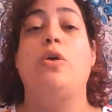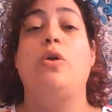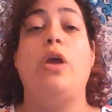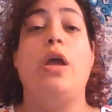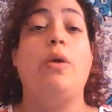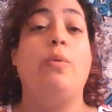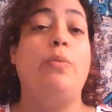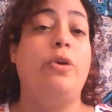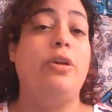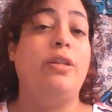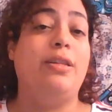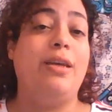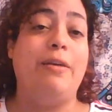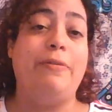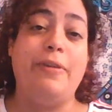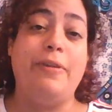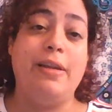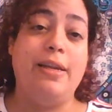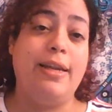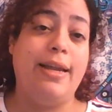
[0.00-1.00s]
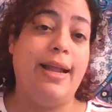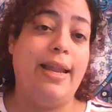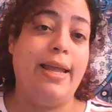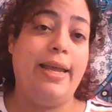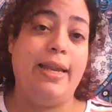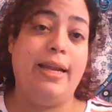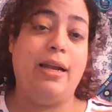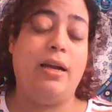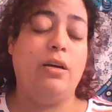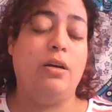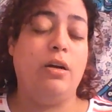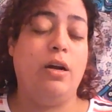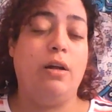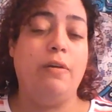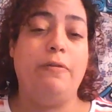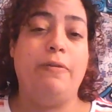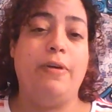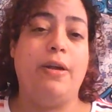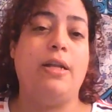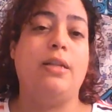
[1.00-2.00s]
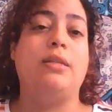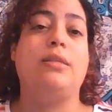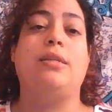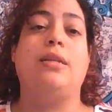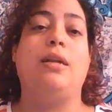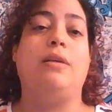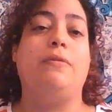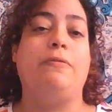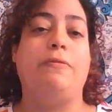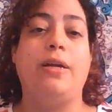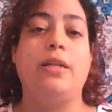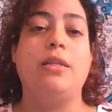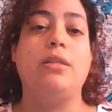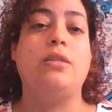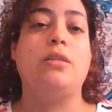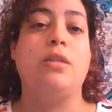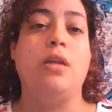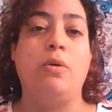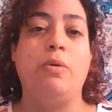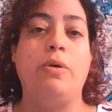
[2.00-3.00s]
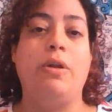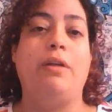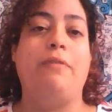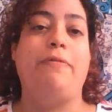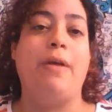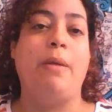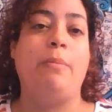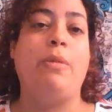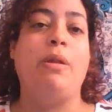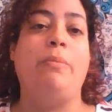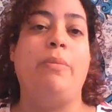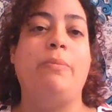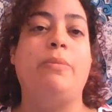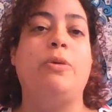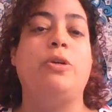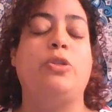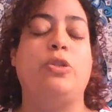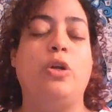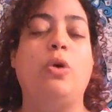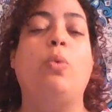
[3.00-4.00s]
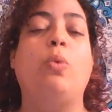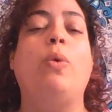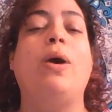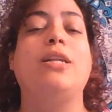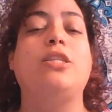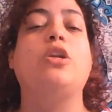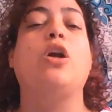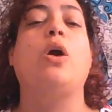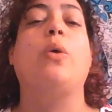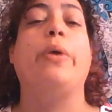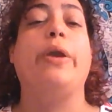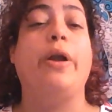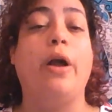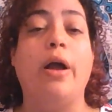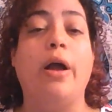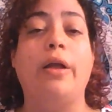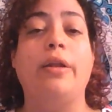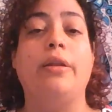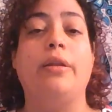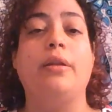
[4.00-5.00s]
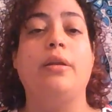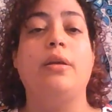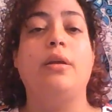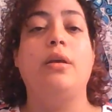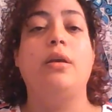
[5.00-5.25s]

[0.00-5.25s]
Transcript: And we're definitely not letting our girlfriends and our friends know and our family members know what's going on.